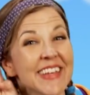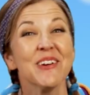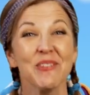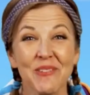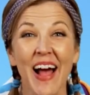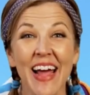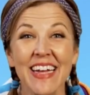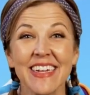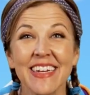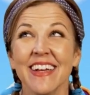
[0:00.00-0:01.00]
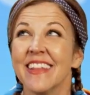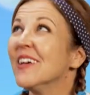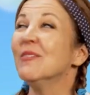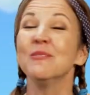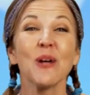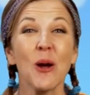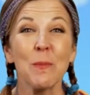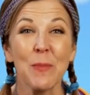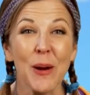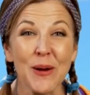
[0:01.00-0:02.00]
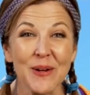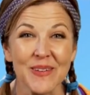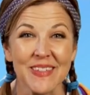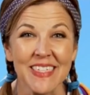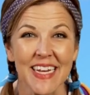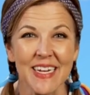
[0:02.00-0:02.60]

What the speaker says: You're right. Those are birds.